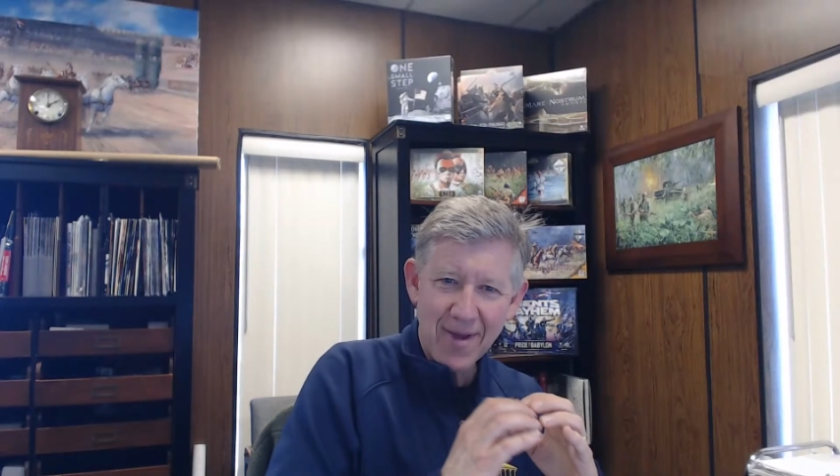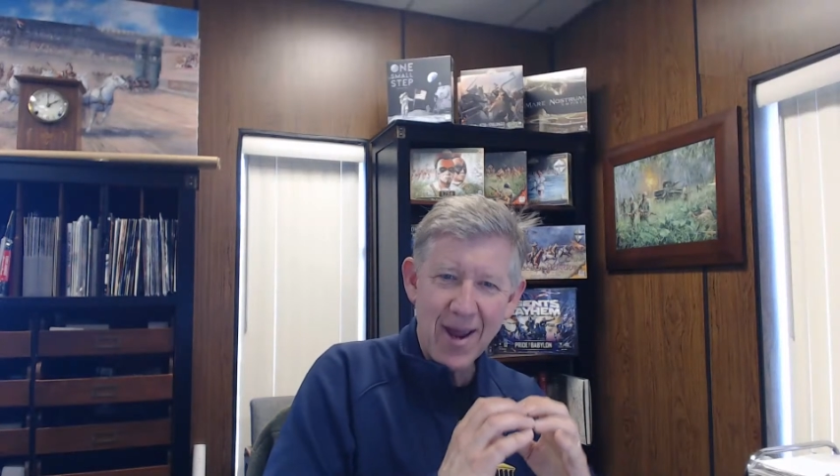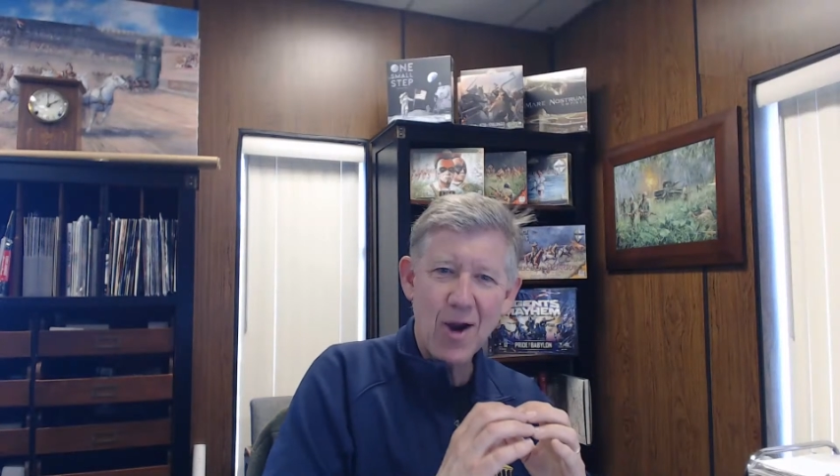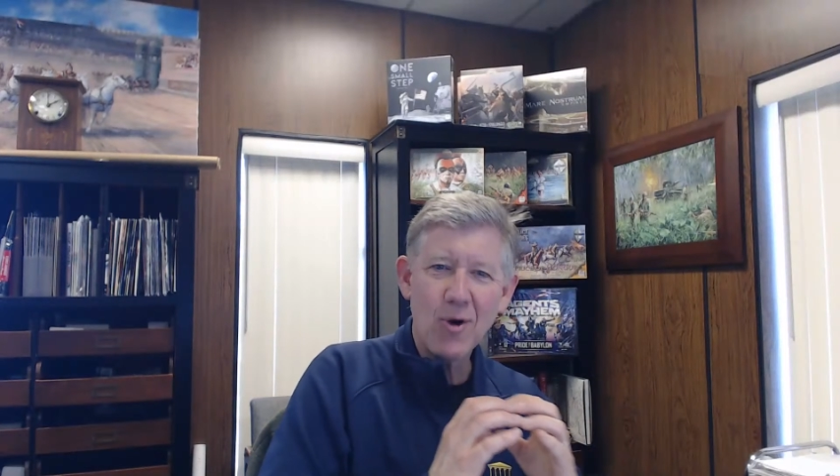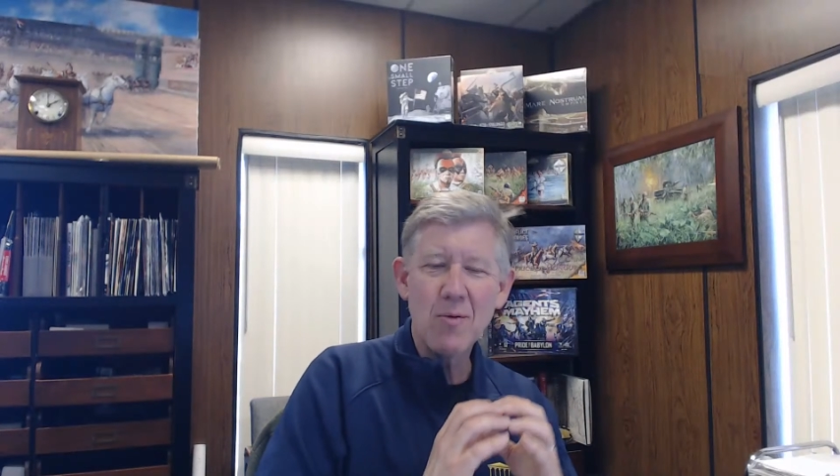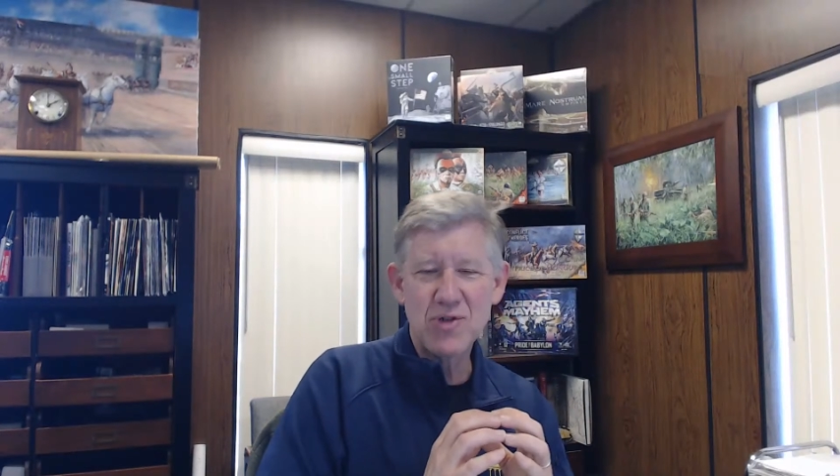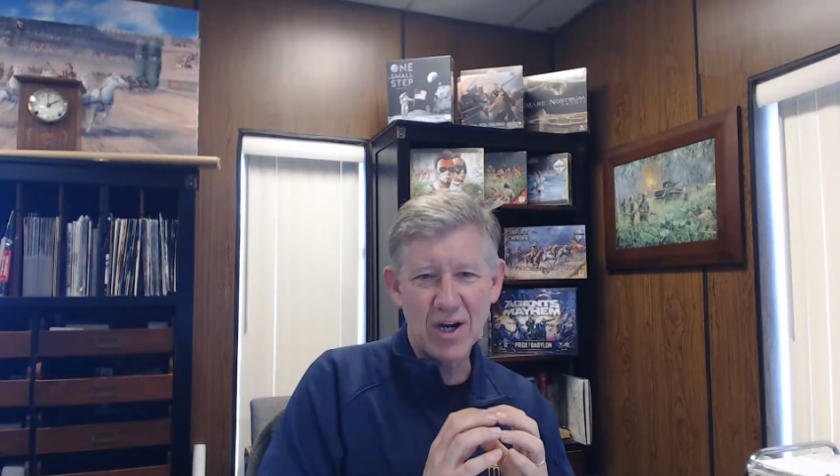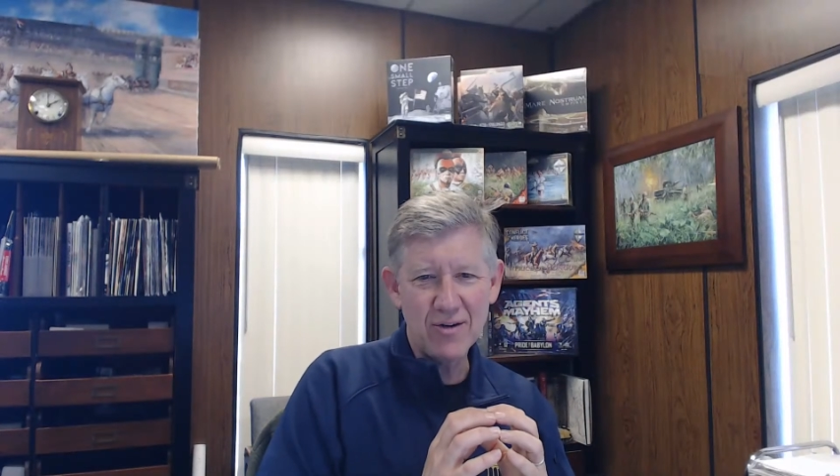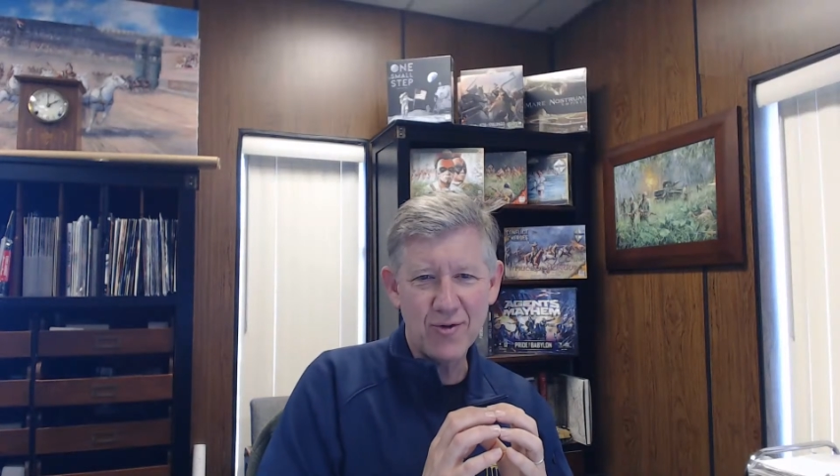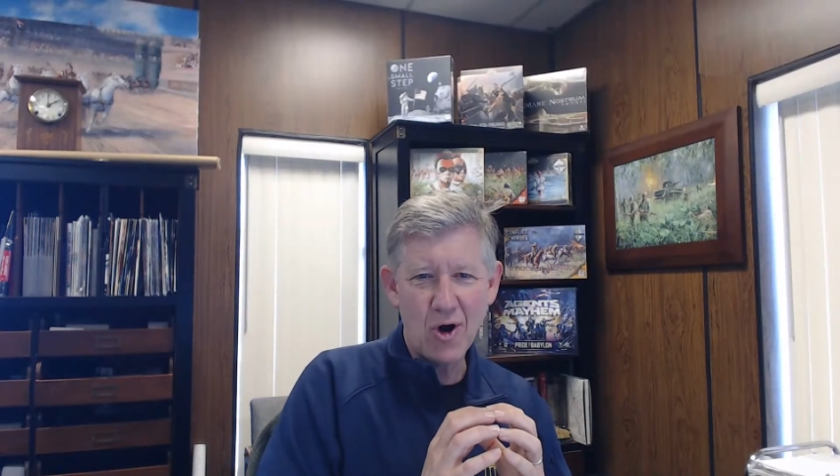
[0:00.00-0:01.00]
era
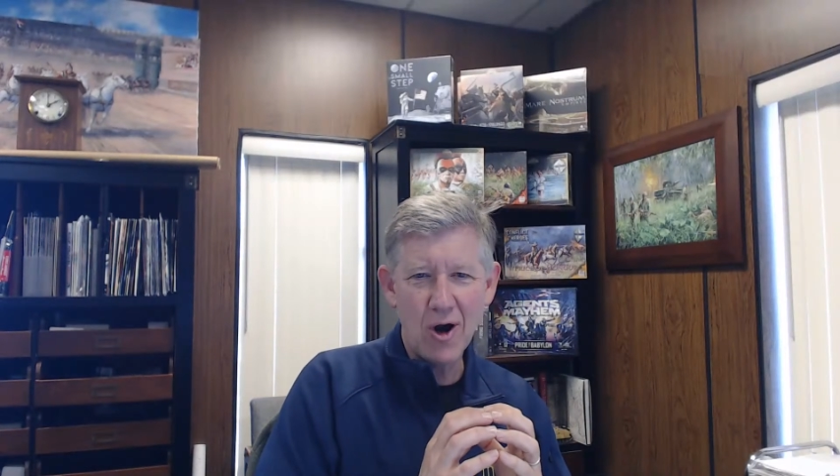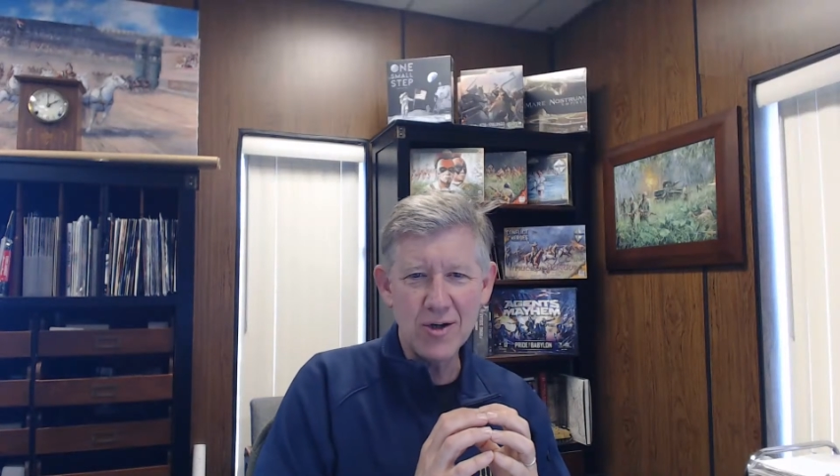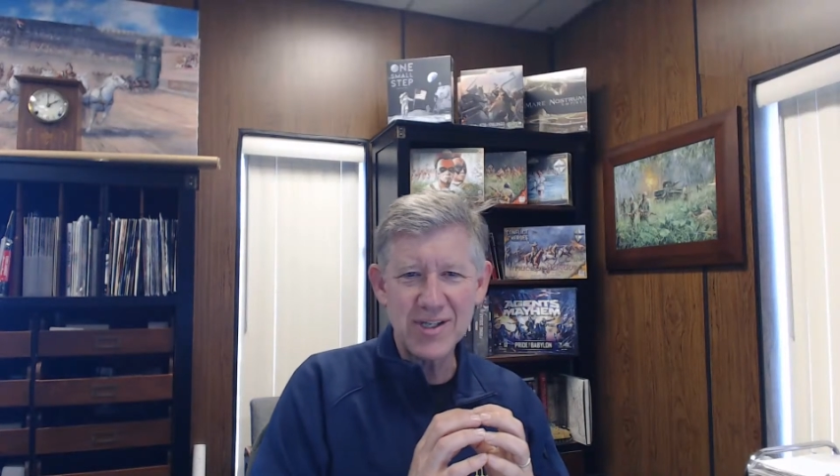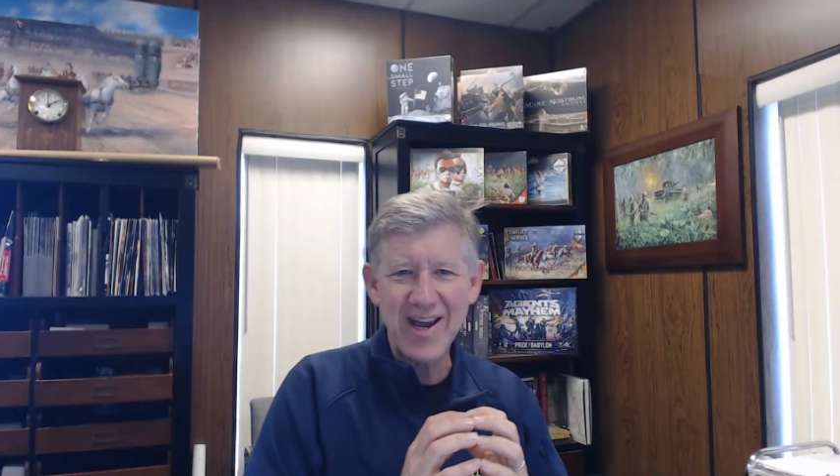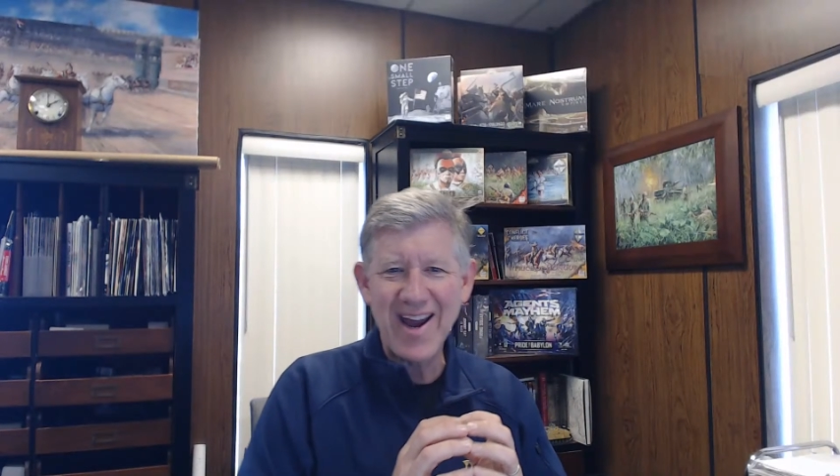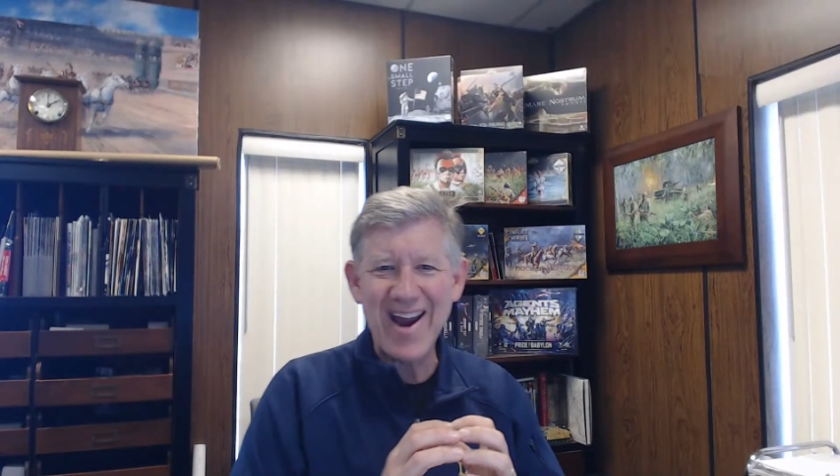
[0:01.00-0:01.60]
objective cards